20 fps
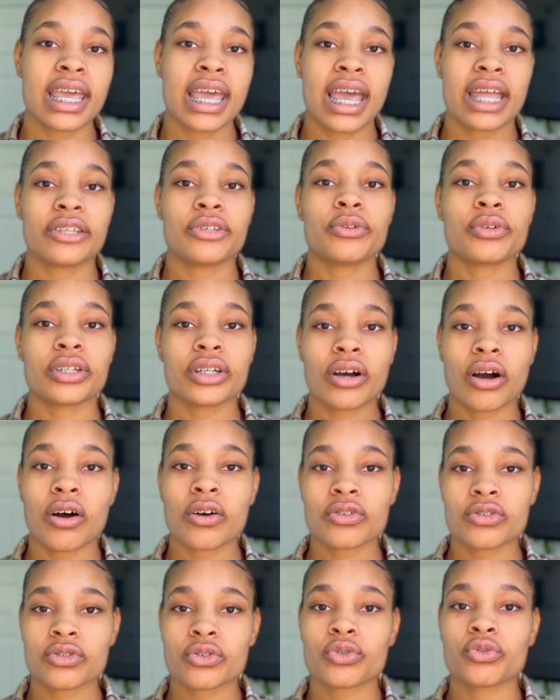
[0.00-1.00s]
And you can
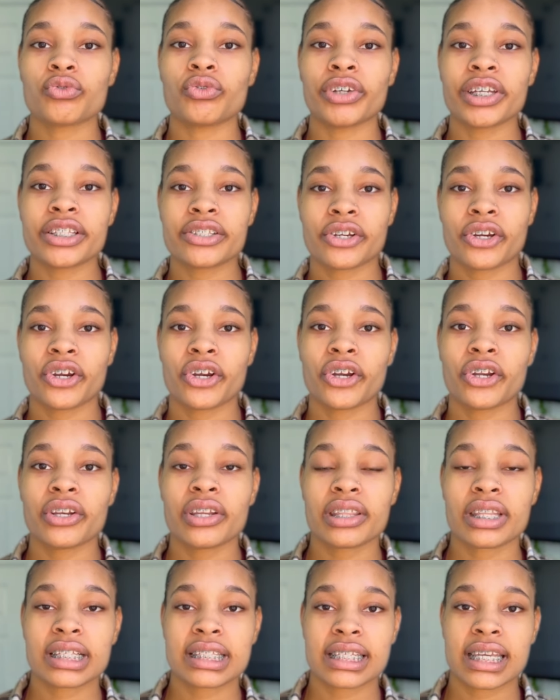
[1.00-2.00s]
also return
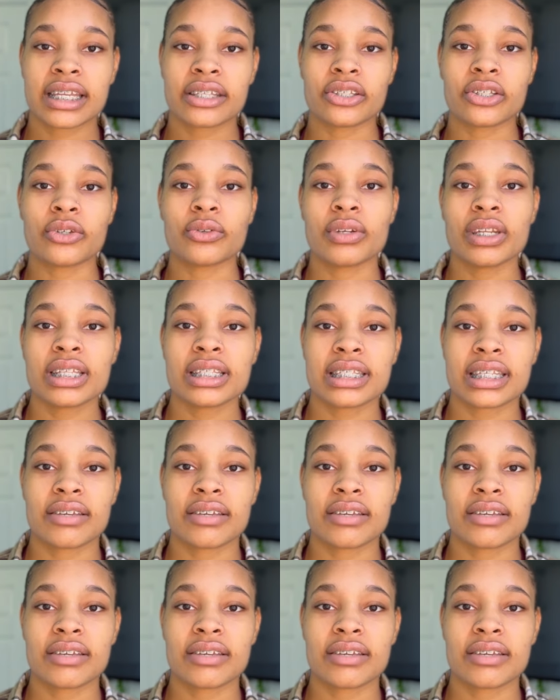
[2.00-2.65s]
the 10 units